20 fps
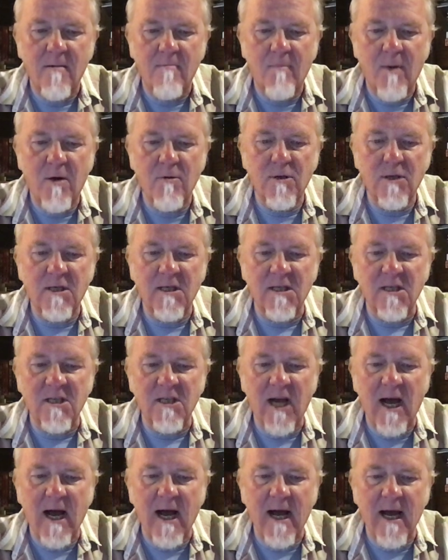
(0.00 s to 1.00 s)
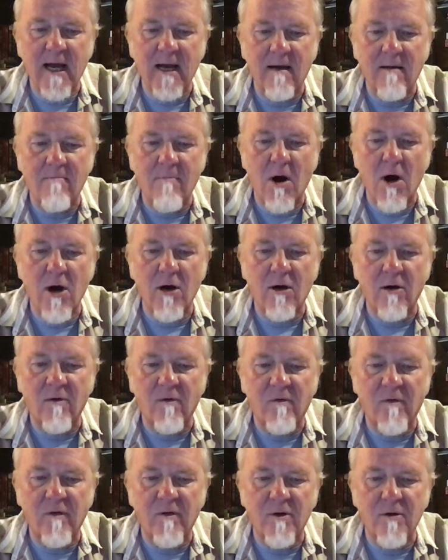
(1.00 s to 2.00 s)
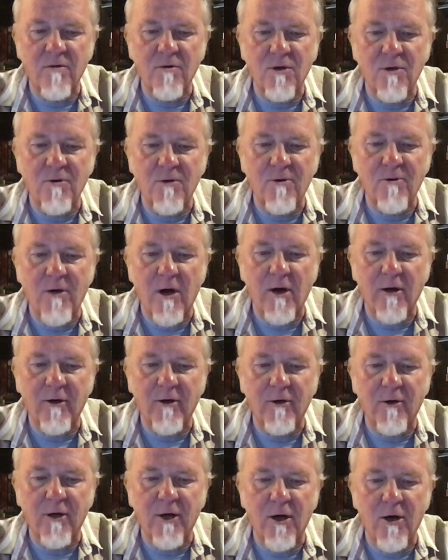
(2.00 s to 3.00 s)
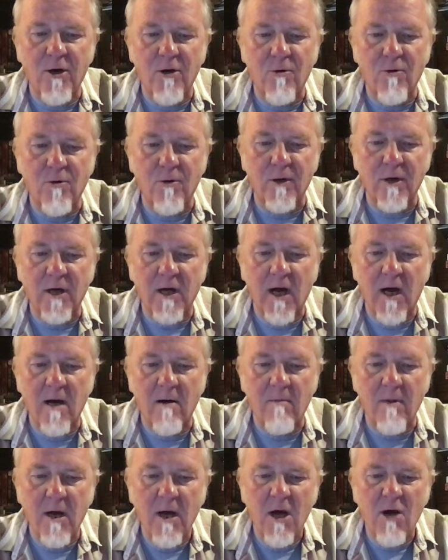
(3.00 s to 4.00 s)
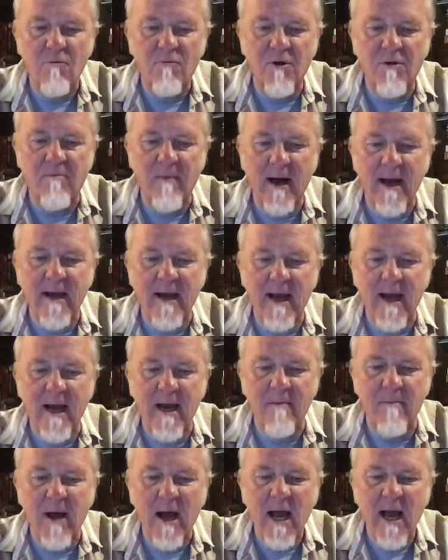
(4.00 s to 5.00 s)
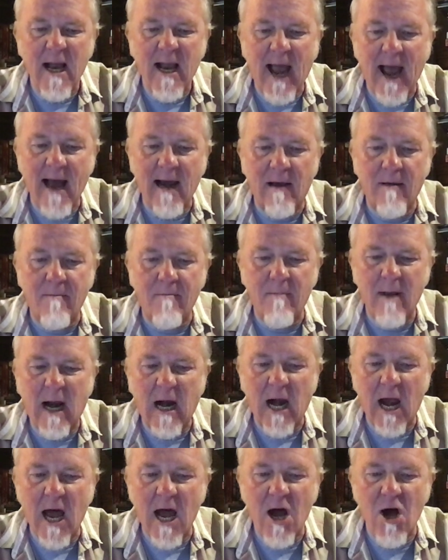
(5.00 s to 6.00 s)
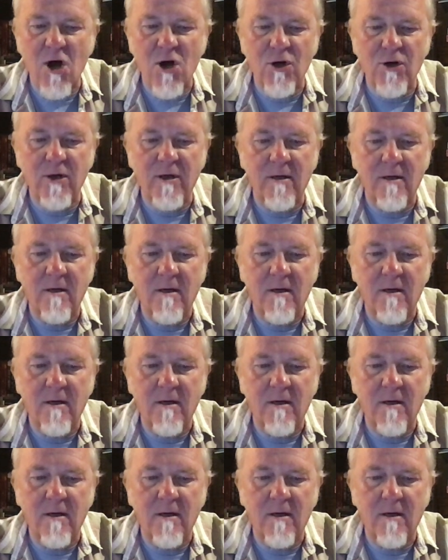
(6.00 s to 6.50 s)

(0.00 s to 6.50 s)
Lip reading: post a sign, a marker for those who no longer go or come, with my name, Callum MacLeod,